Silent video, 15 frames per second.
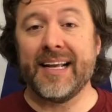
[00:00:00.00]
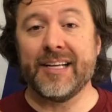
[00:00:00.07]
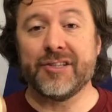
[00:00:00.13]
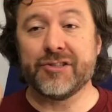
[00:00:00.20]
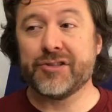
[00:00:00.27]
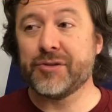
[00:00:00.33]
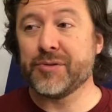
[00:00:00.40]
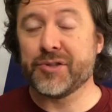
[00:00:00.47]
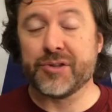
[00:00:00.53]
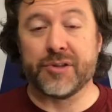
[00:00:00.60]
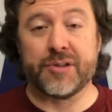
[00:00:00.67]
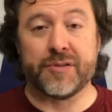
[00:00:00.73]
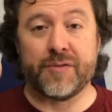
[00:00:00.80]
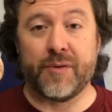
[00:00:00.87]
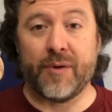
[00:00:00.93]
and just do a
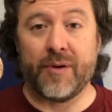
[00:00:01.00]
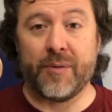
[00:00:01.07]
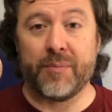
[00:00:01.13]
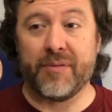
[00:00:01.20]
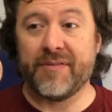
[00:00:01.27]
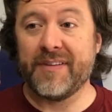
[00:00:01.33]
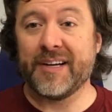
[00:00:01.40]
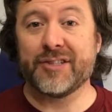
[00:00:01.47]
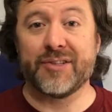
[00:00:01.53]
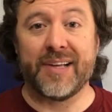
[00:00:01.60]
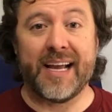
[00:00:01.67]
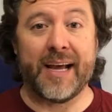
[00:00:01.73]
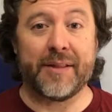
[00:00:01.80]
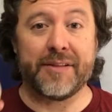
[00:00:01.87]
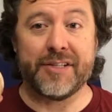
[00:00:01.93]
search for professional
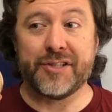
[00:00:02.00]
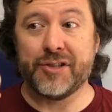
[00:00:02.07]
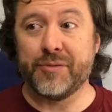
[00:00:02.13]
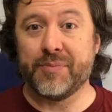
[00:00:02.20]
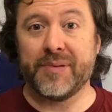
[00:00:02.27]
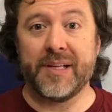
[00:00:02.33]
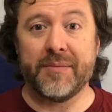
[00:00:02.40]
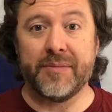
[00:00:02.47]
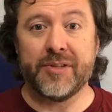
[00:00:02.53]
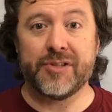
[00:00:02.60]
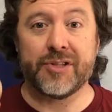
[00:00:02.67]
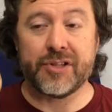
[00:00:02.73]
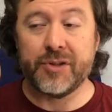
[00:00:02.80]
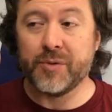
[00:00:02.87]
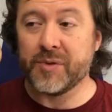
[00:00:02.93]
athletes who play
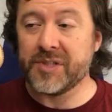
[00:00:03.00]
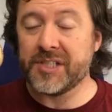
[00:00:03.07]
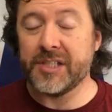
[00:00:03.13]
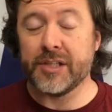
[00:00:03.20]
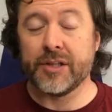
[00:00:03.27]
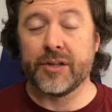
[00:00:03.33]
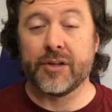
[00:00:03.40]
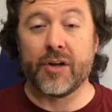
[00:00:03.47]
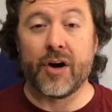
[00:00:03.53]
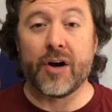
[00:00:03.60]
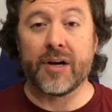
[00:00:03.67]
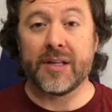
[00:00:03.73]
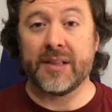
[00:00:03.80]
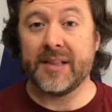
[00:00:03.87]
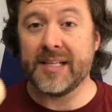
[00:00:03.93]
music, you will see a
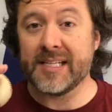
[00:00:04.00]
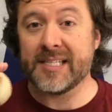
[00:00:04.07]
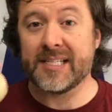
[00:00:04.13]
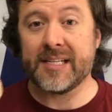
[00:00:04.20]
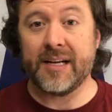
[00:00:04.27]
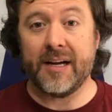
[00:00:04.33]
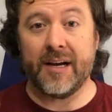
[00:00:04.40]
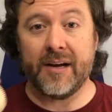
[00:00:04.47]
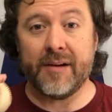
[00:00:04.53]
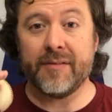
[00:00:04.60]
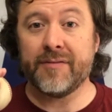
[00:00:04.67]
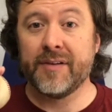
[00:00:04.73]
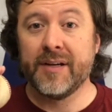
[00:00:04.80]
long list of